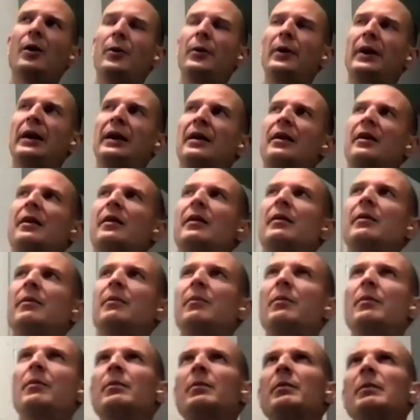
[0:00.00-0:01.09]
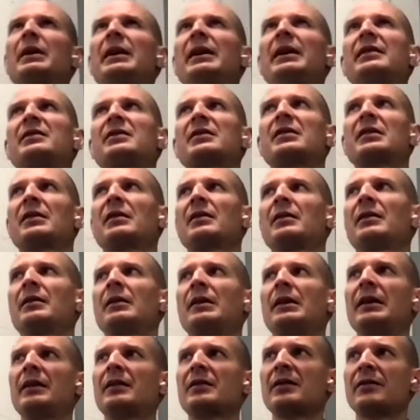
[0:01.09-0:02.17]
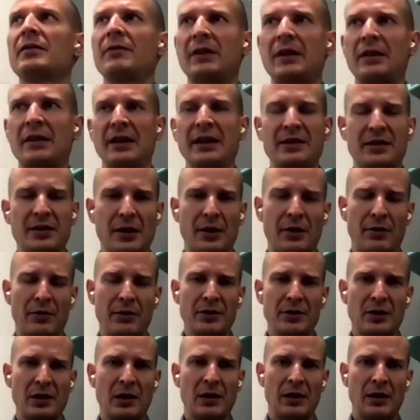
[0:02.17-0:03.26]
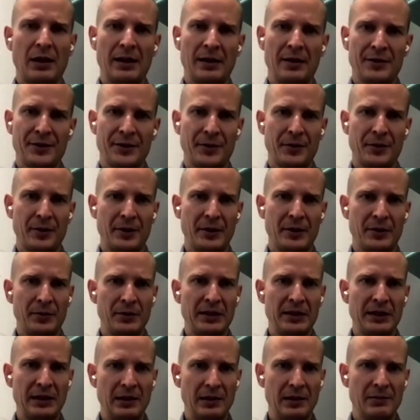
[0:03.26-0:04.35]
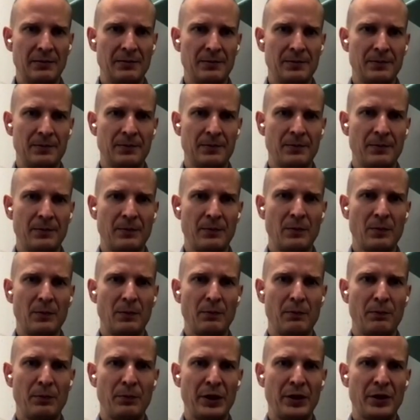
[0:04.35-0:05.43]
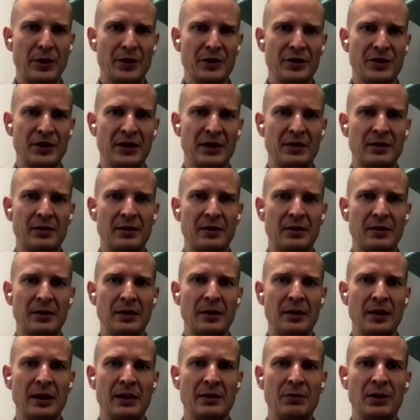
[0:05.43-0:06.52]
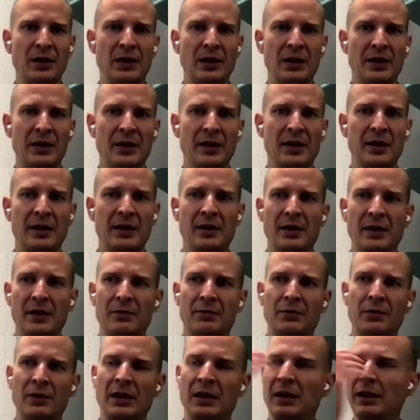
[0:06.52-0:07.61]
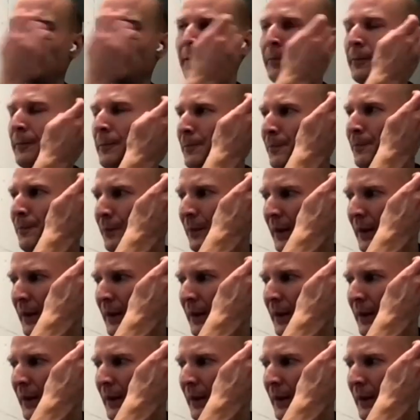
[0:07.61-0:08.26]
Oh, I, it's a it's a very it's a crystal clear story to tell, because it it really it, it really um,